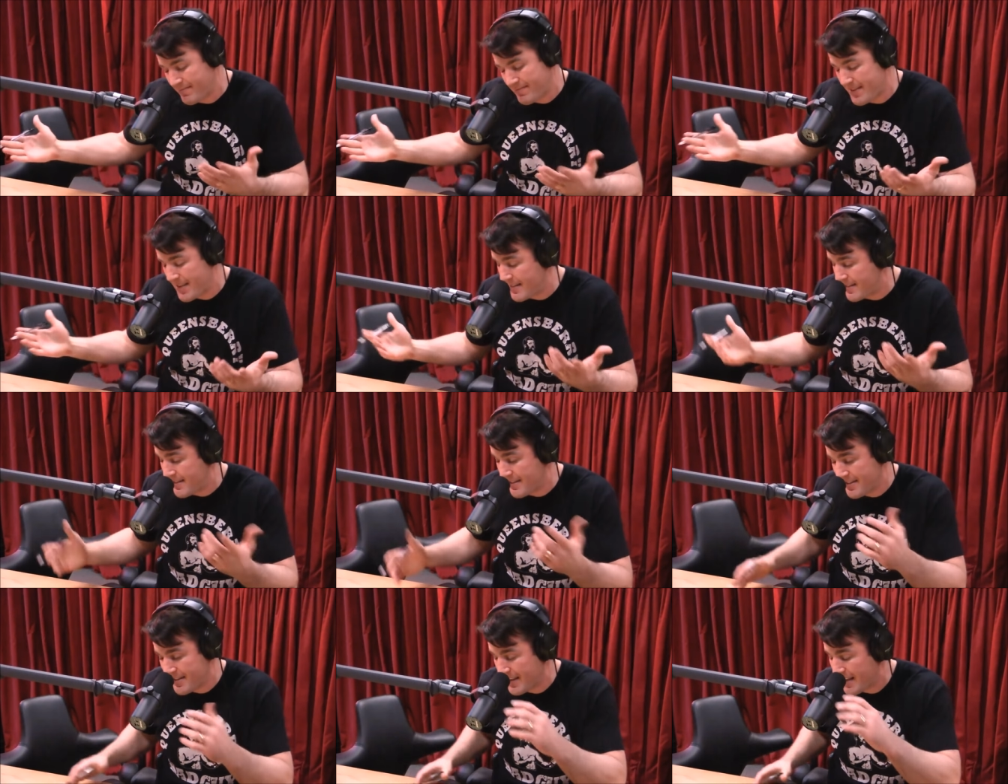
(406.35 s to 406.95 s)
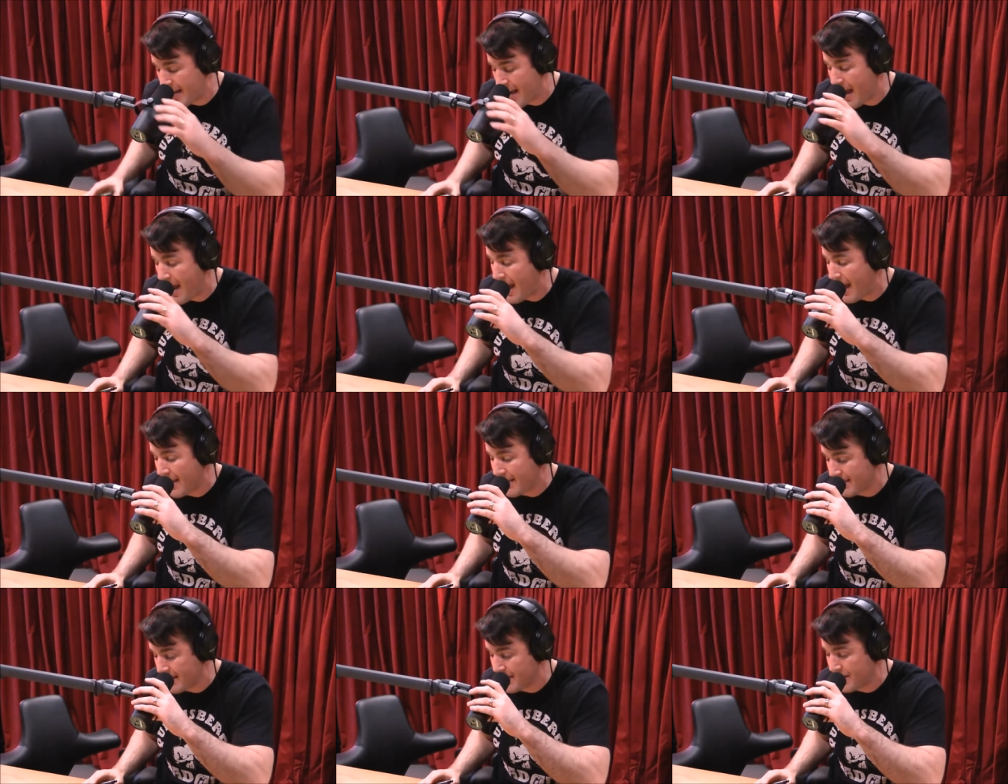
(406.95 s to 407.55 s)
this is the
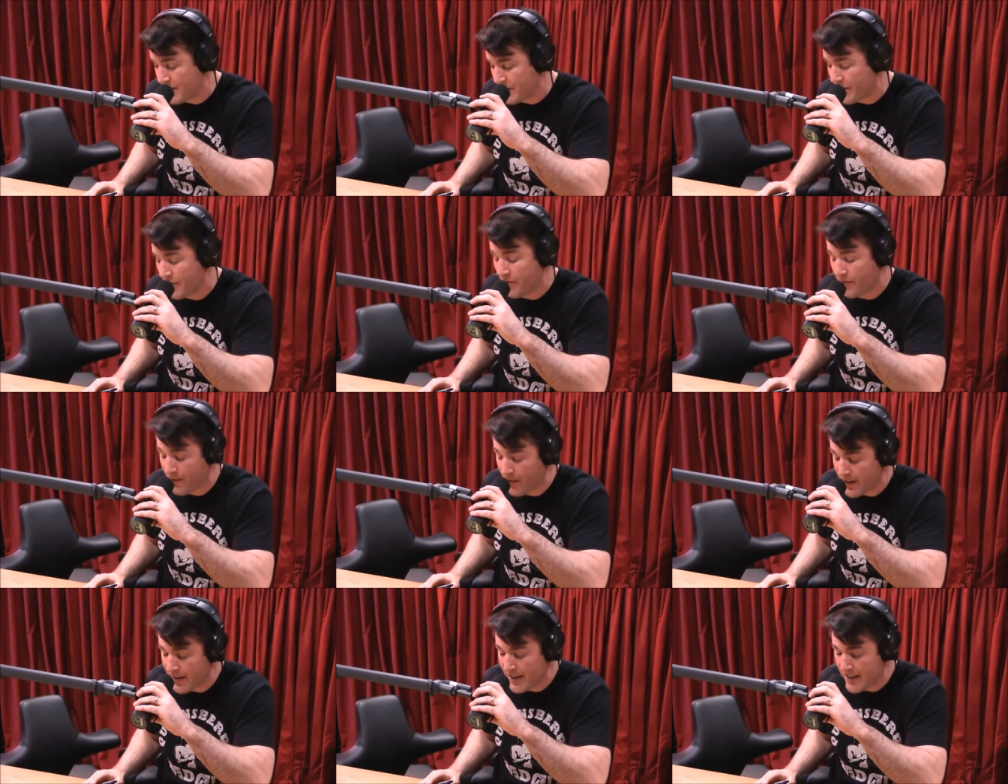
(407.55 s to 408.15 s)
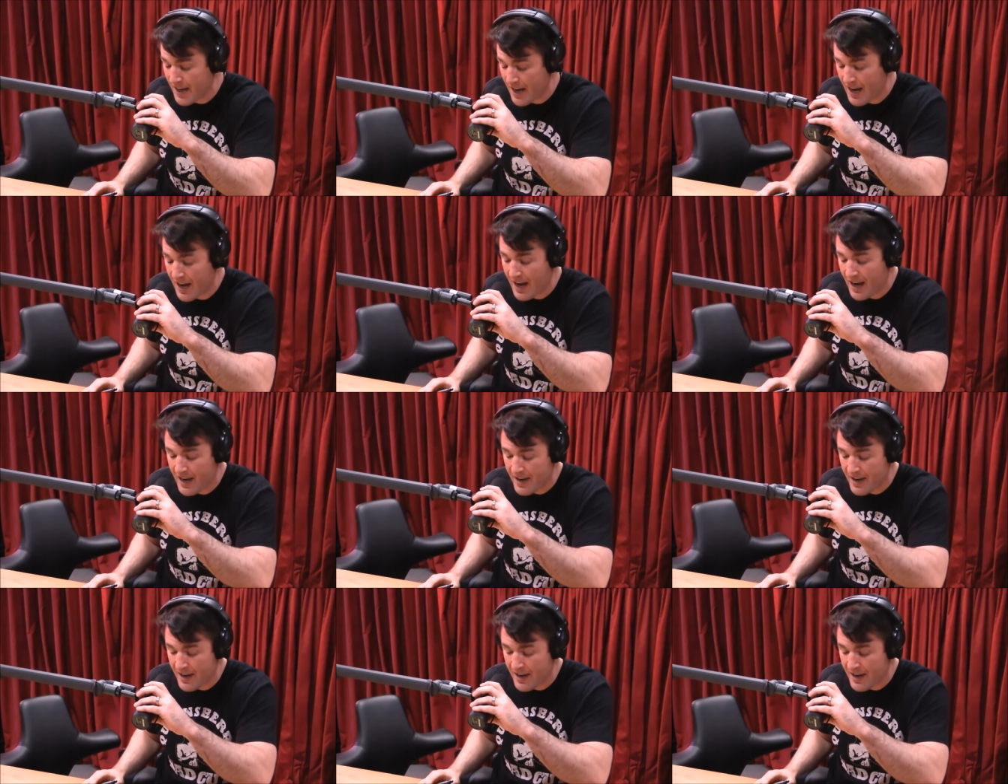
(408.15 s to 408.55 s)
guy. This is a funny guy.